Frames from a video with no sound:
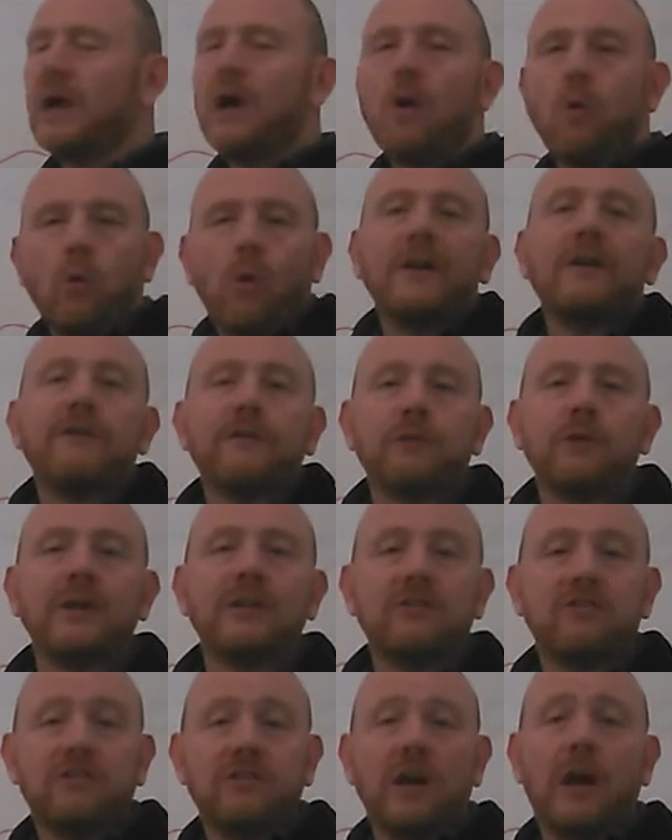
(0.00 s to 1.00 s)
One of
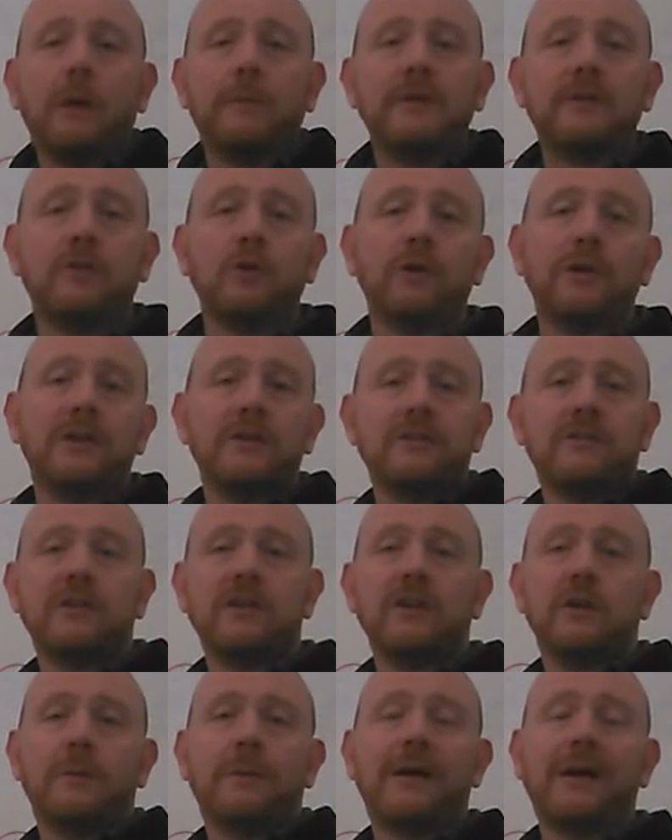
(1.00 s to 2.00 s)
which I'll be talking to
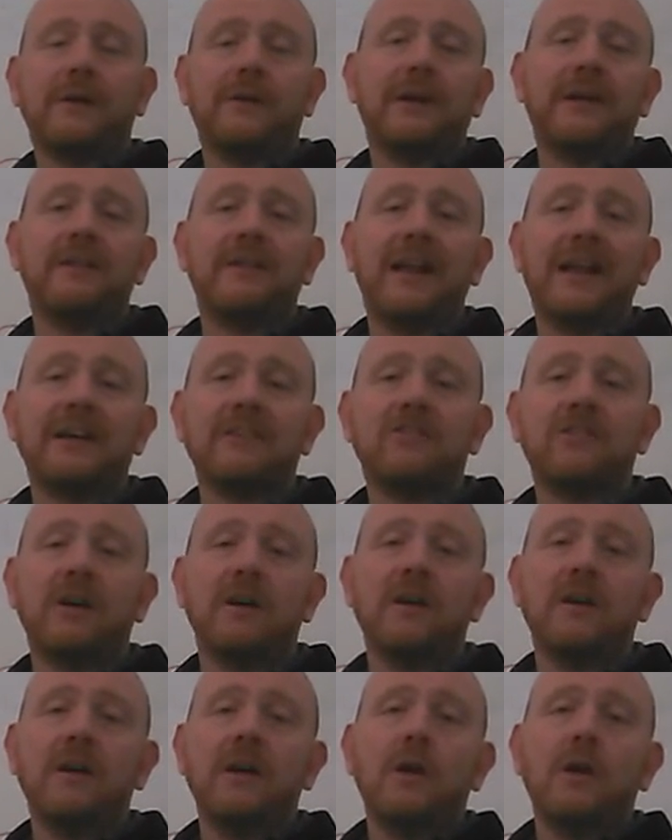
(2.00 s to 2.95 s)
you about in the lecture,